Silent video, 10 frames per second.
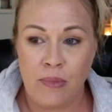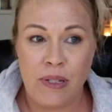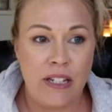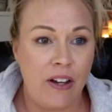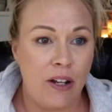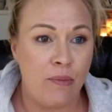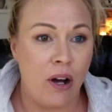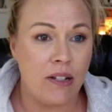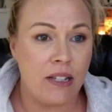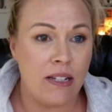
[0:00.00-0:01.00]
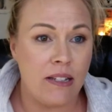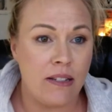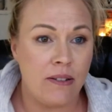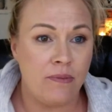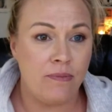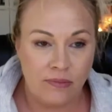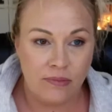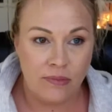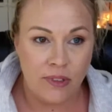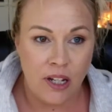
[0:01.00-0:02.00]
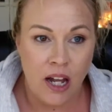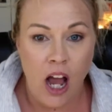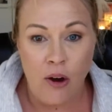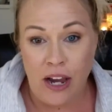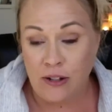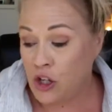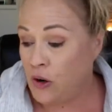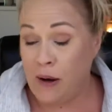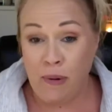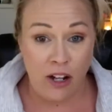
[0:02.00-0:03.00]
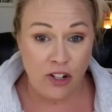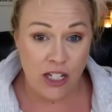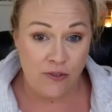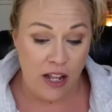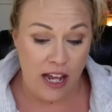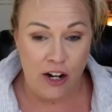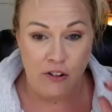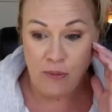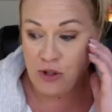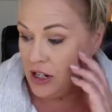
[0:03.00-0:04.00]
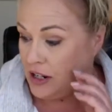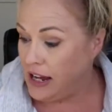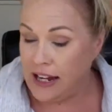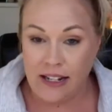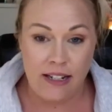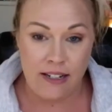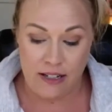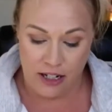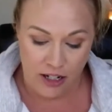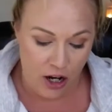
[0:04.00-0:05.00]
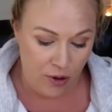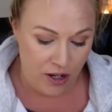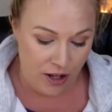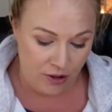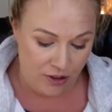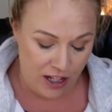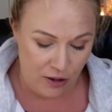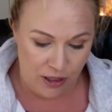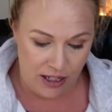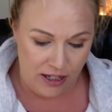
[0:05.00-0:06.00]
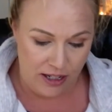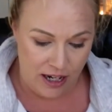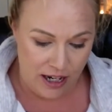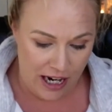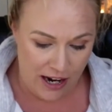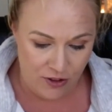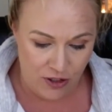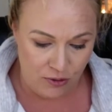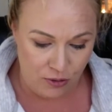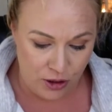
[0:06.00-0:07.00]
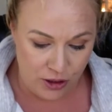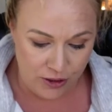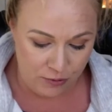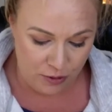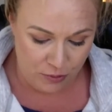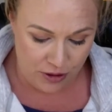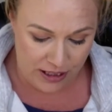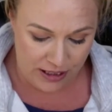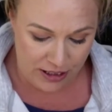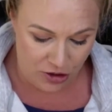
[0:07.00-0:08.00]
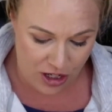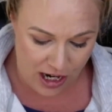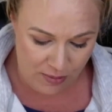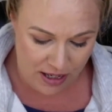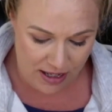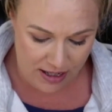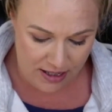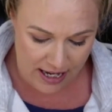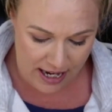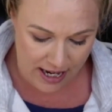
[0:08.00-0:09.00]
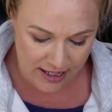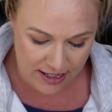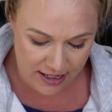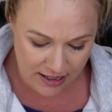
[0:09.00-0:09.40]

me see if I can pause this. Okay, so I apologize for that interruption. That is, you know, another thing that we uh, have to learn when we're in this job is that